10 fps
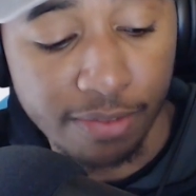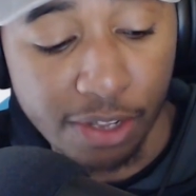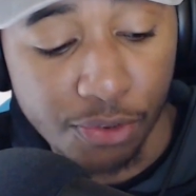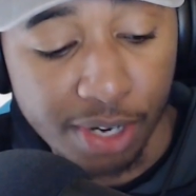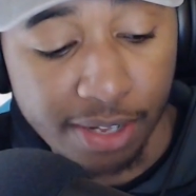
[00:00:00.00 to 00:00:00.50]

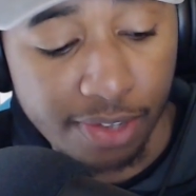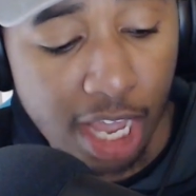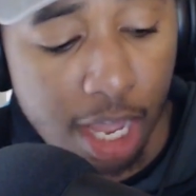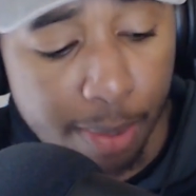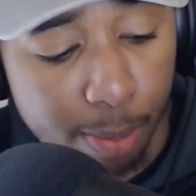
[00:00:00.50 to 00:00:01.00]
yesterday's
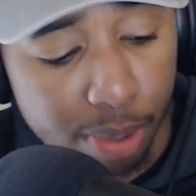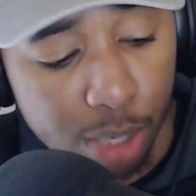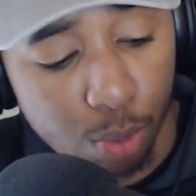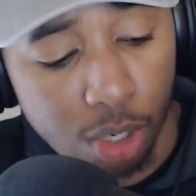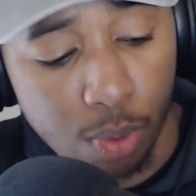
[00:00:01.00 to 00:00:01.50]
game, he
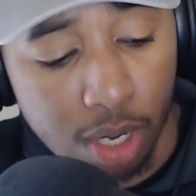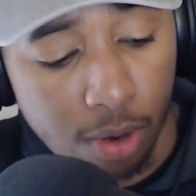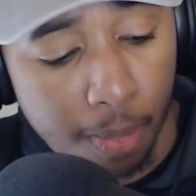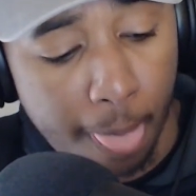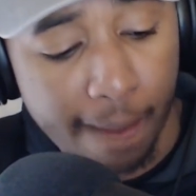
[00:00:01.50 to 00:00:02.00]
played really
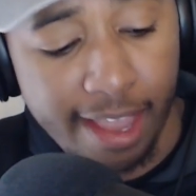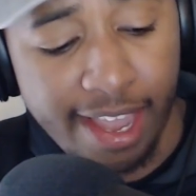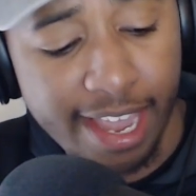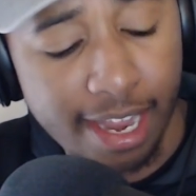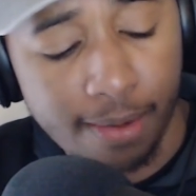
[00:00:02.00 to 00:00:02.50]
well.
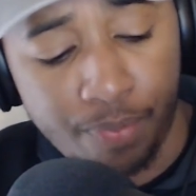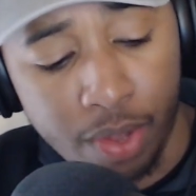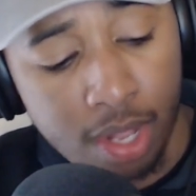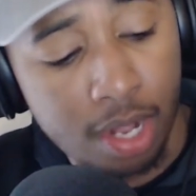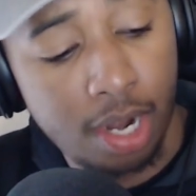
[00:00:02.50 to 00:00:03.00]
He hit
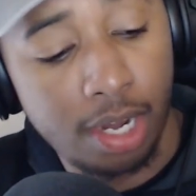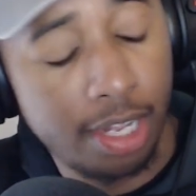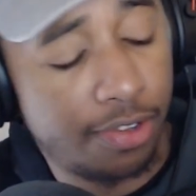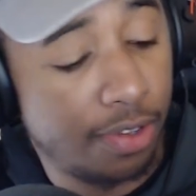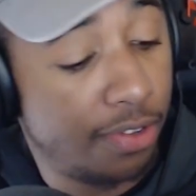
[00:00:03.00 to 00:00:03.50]

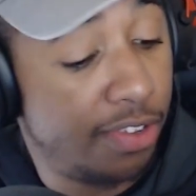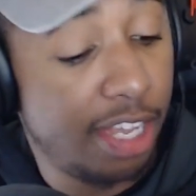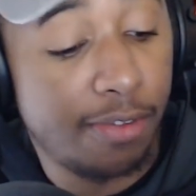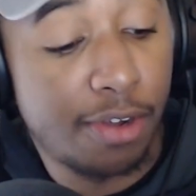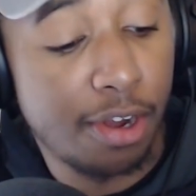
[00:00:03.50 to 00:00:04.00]
listen,
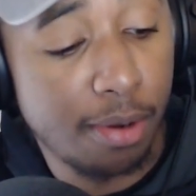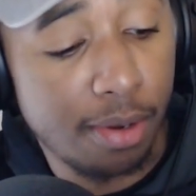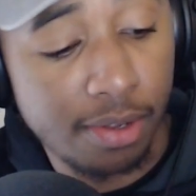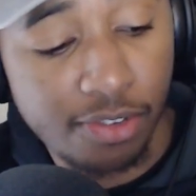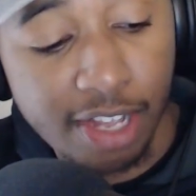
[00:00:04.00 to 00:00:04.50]
Steve
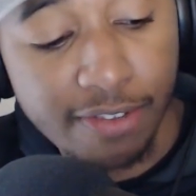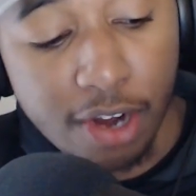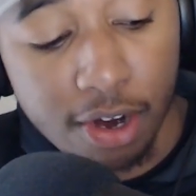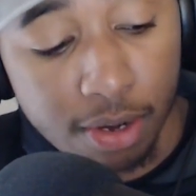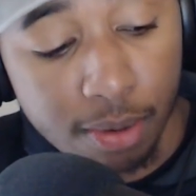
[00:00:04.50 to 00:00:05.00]
Kerr
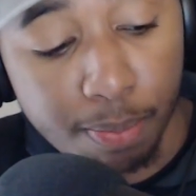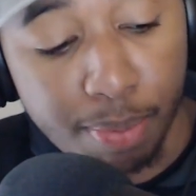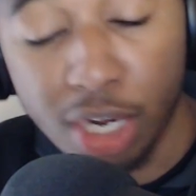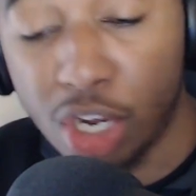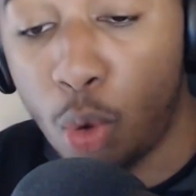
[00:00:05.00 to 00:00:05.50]

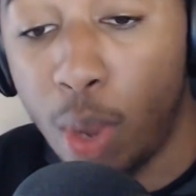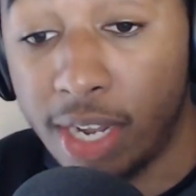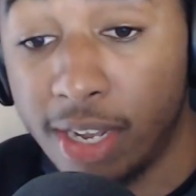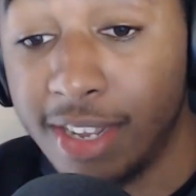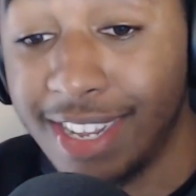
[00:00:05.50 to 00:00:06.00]
put Quinn
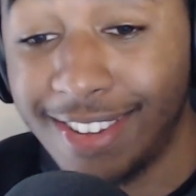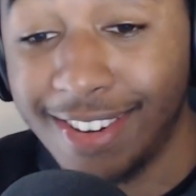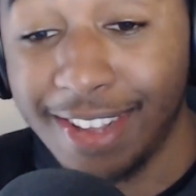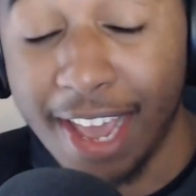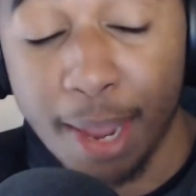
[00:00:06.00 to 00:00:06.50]
Cook into
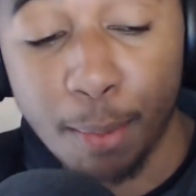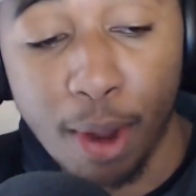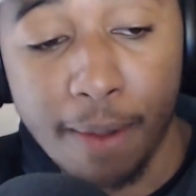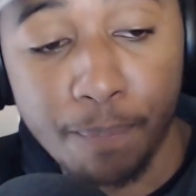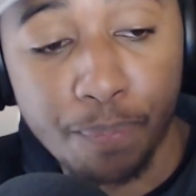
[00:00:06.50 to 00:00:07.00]
the game,
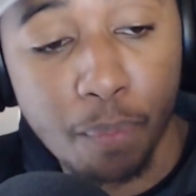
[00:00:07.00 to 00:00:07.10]
right?